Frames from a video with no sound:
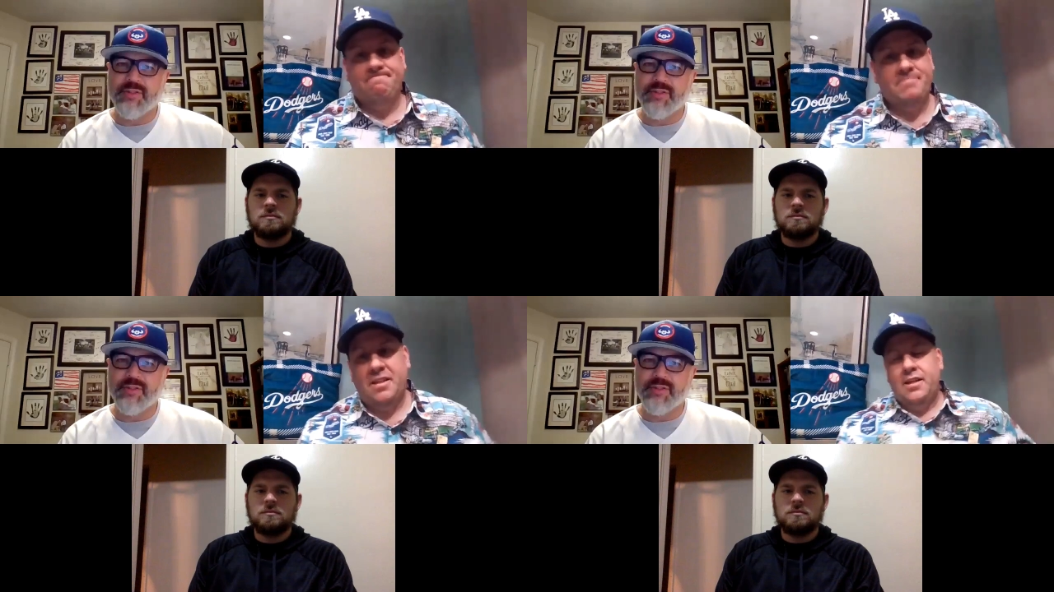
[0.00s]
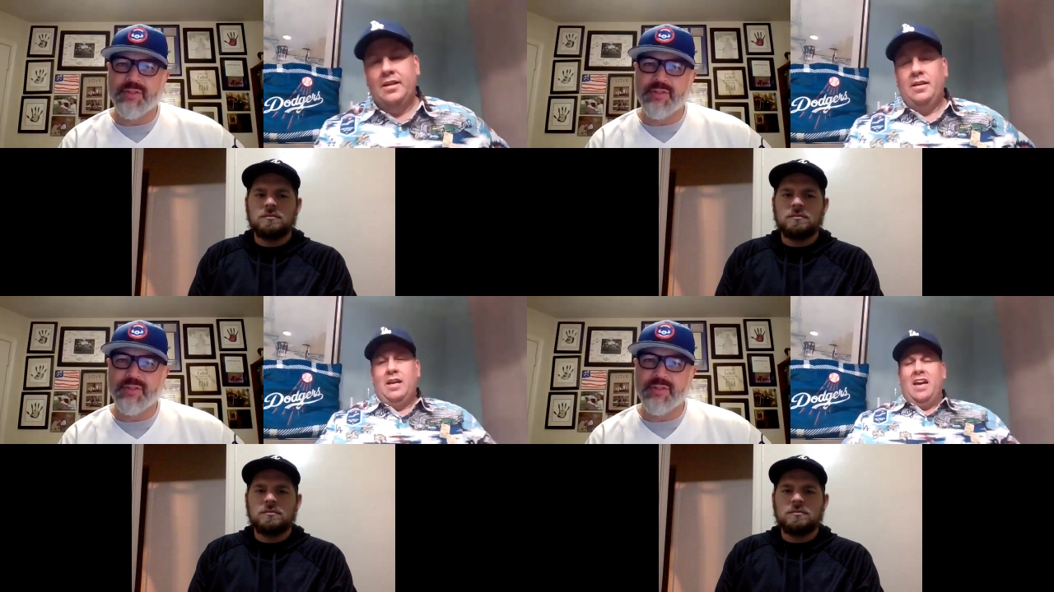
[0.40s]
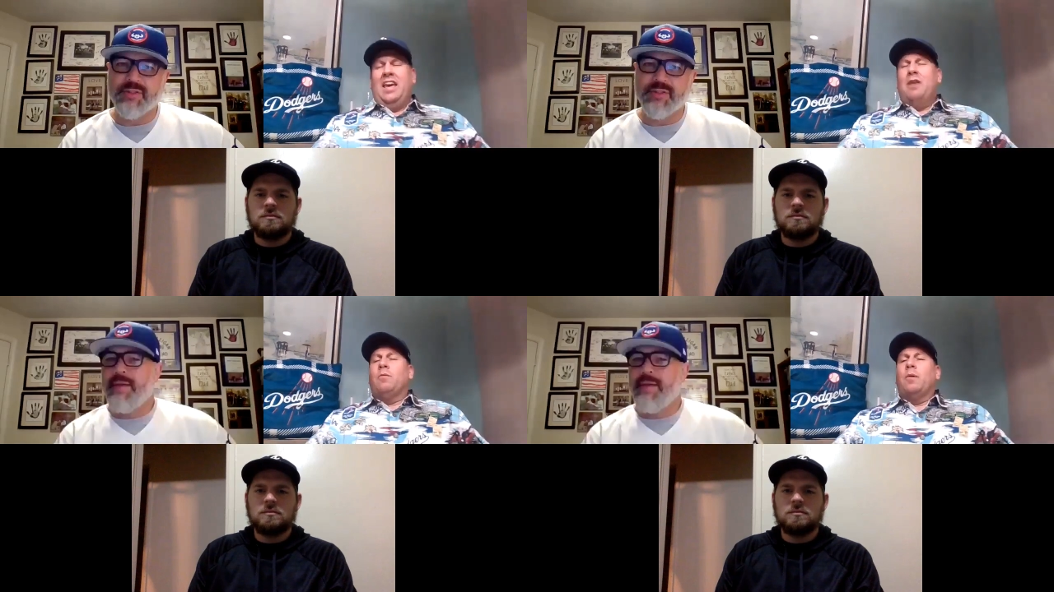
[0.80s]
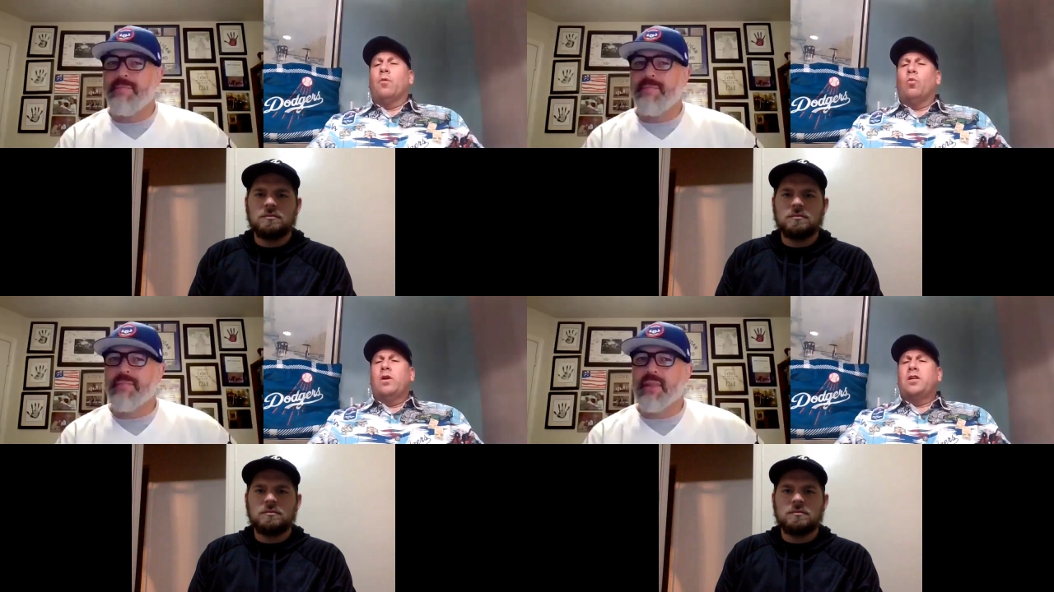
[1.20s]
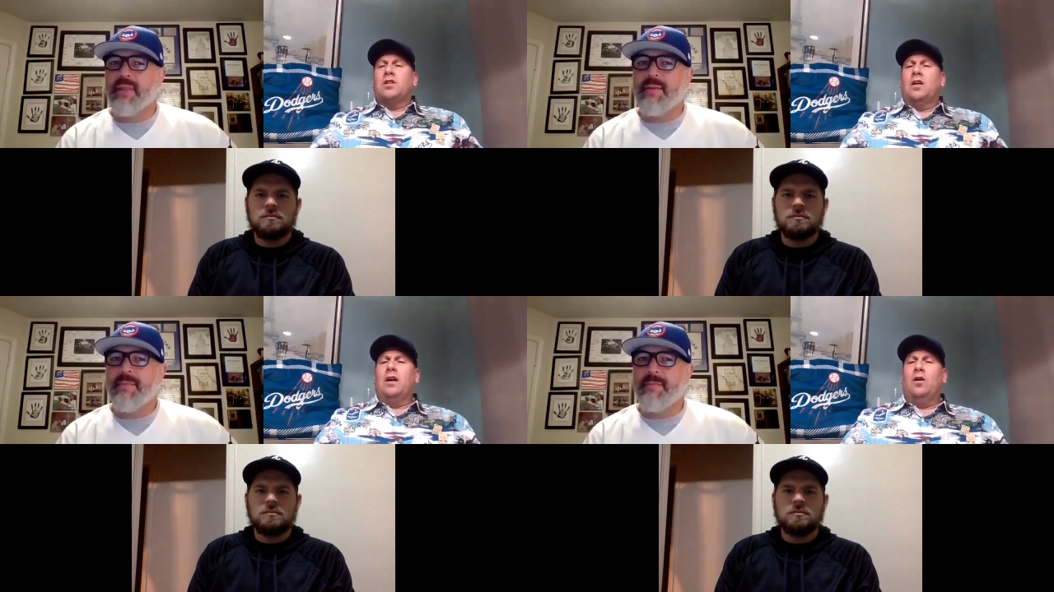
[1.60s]
Speaker 1: He did. I can't remember
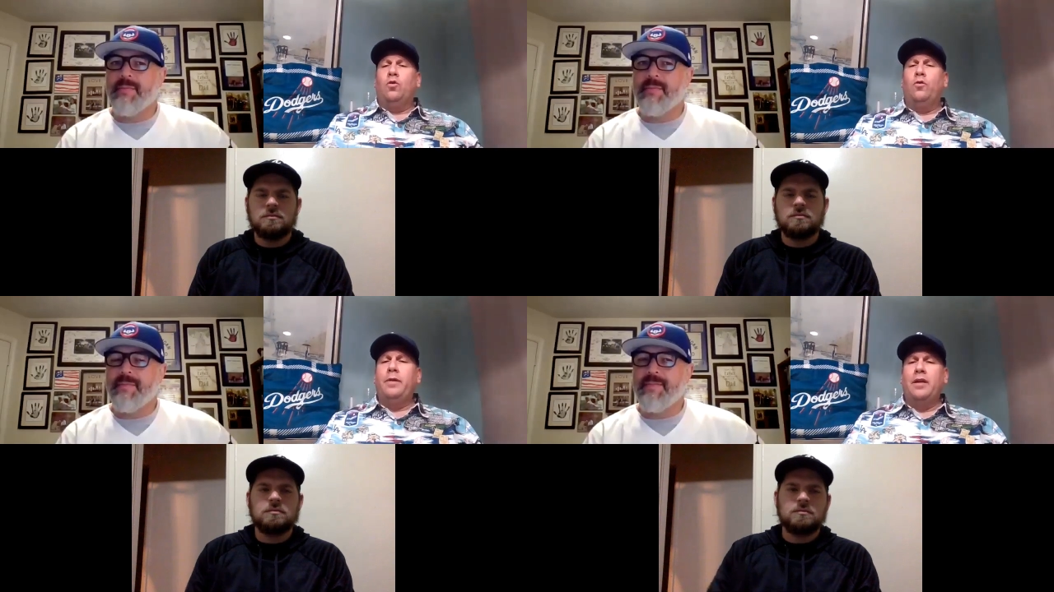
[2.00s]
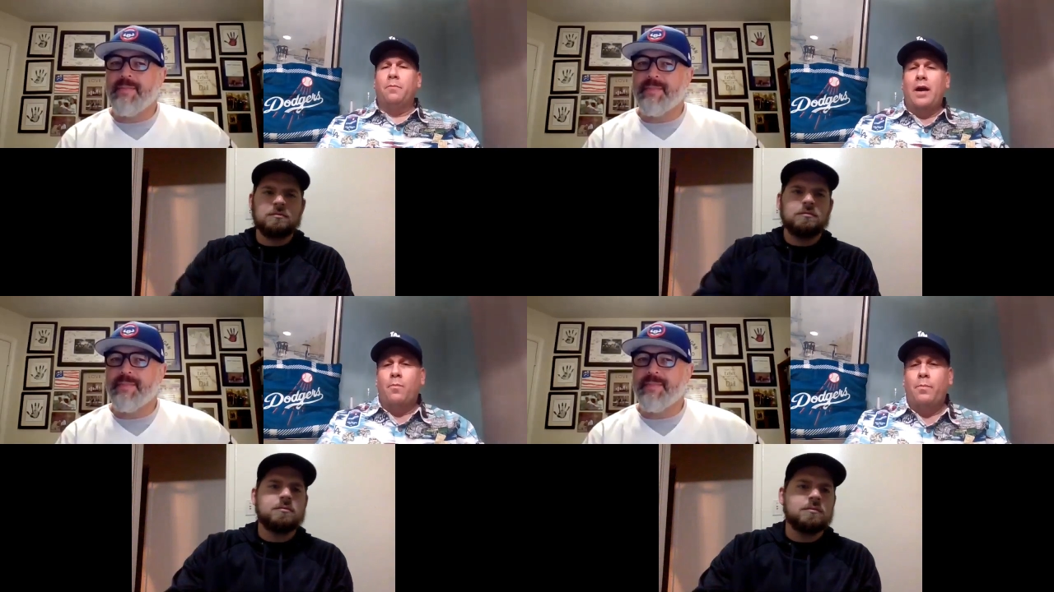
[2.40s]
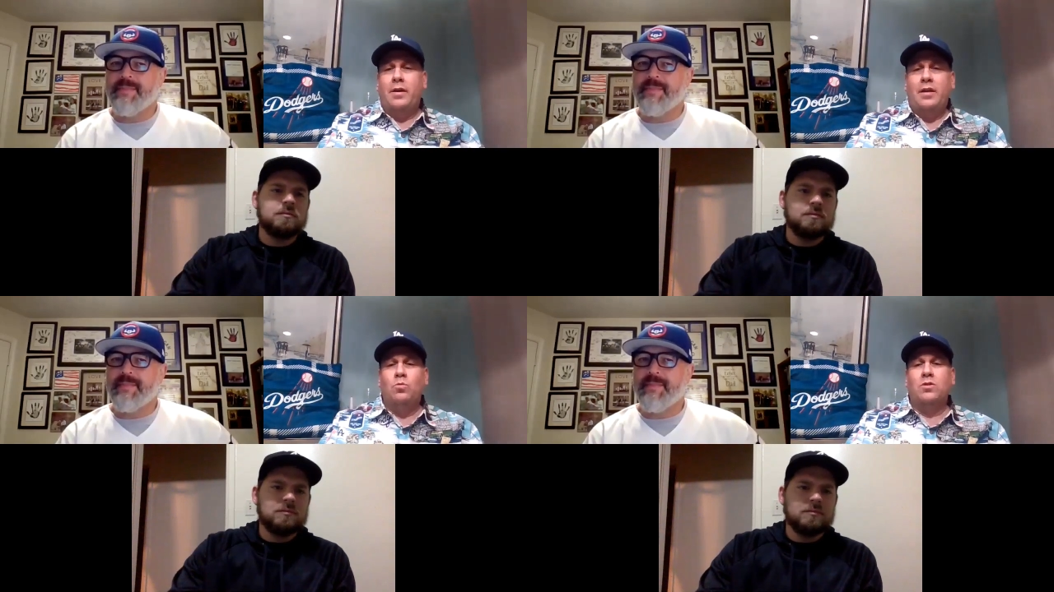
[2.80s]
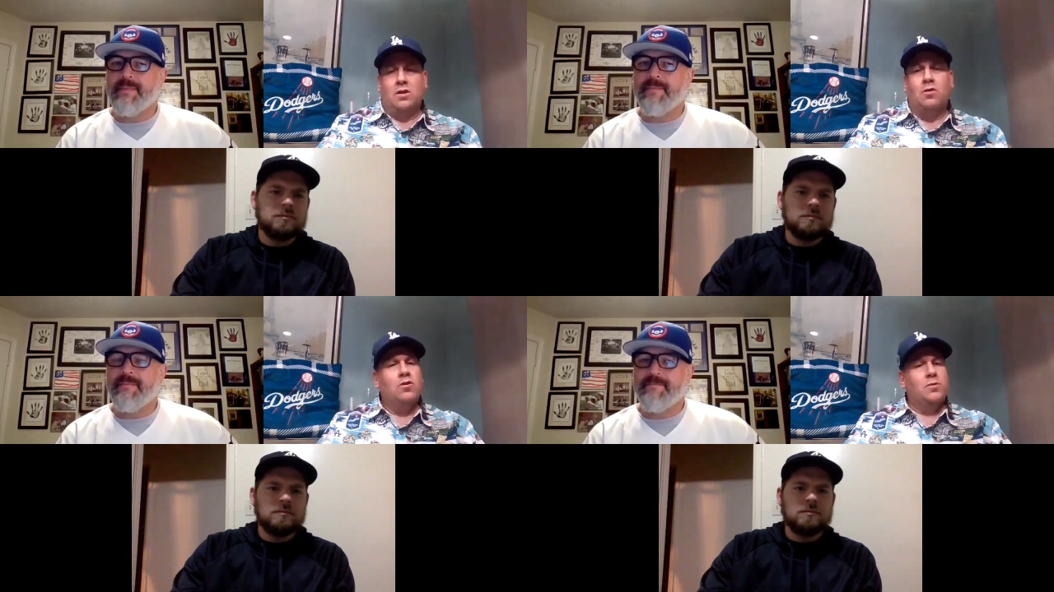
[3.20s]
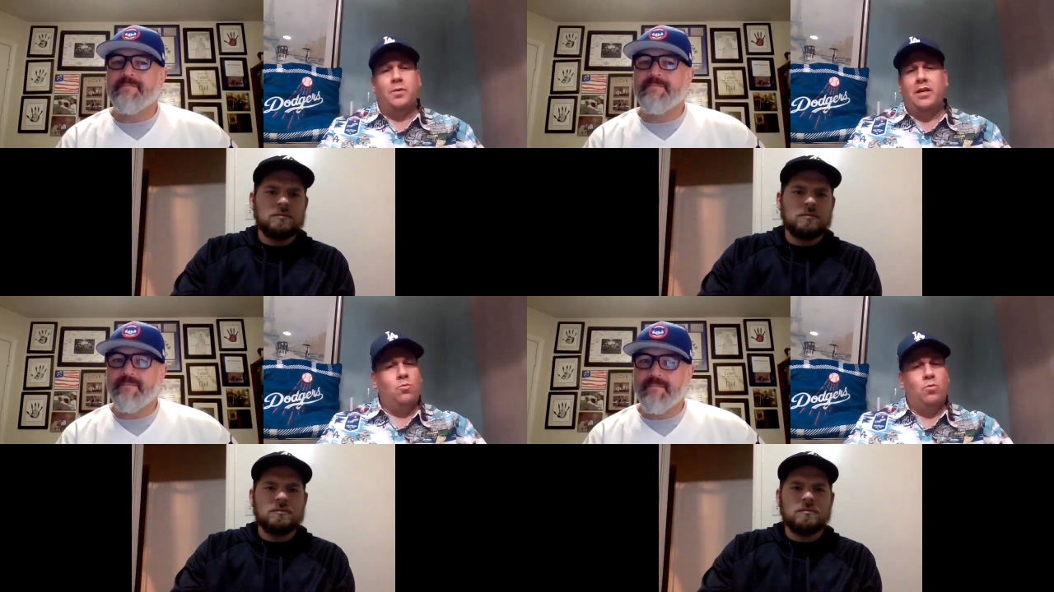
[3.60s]
which uh, who beat him out, but he was close,
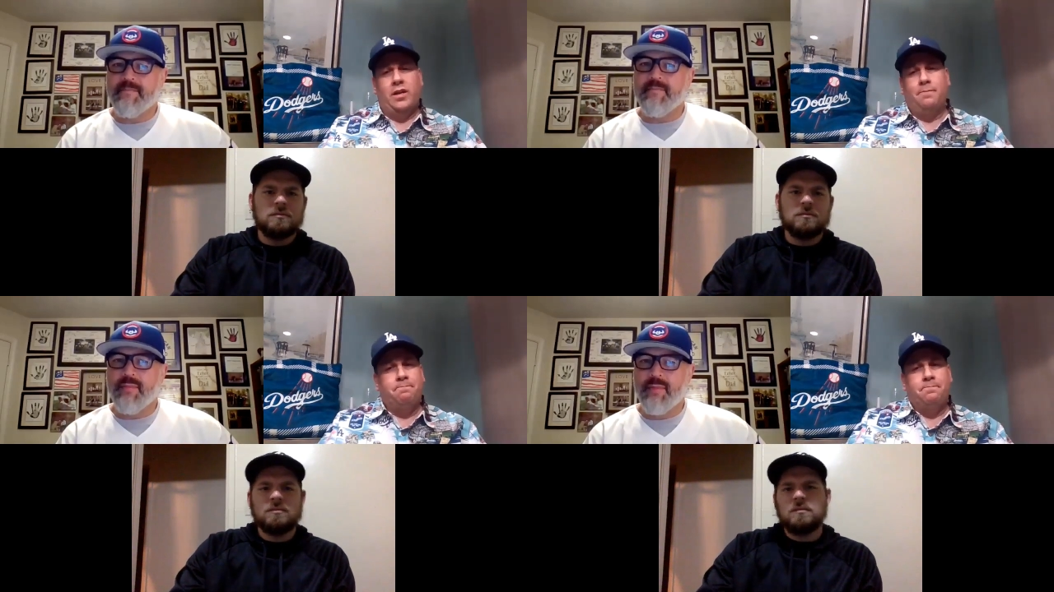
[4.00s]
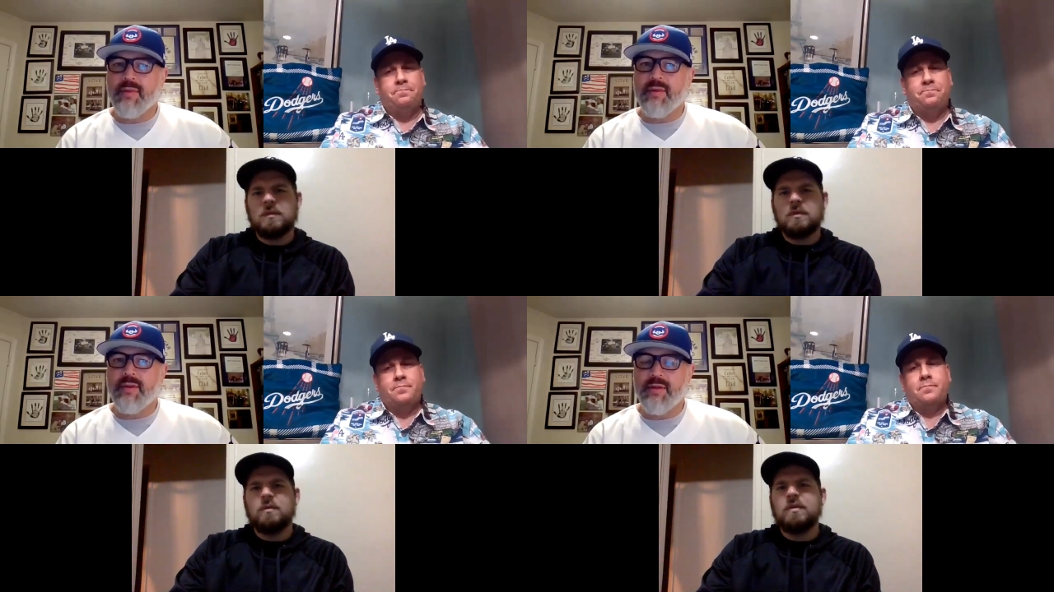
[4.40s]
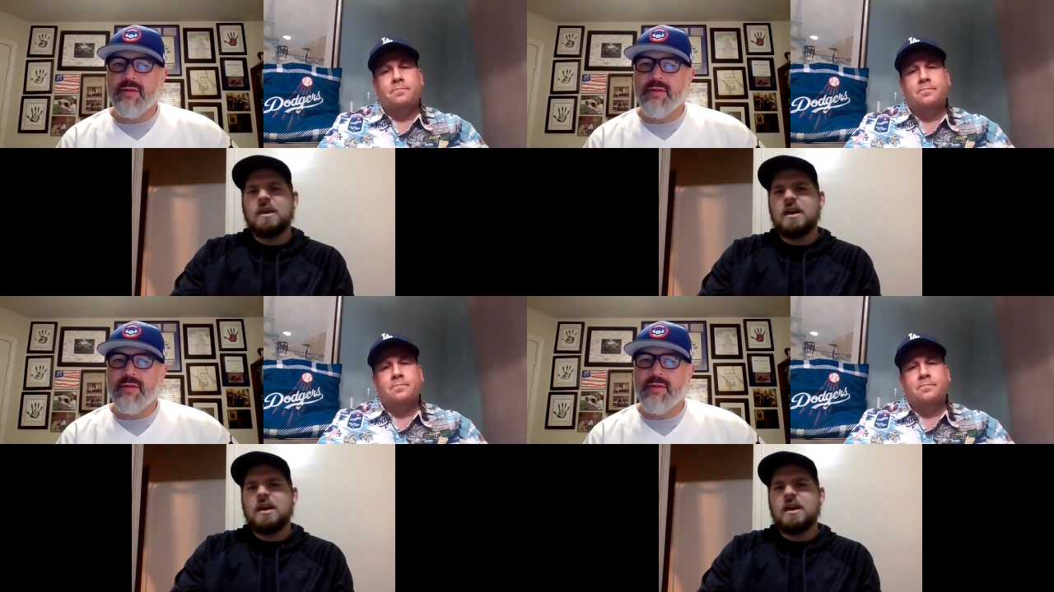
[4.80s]
but he didn't win it. Was that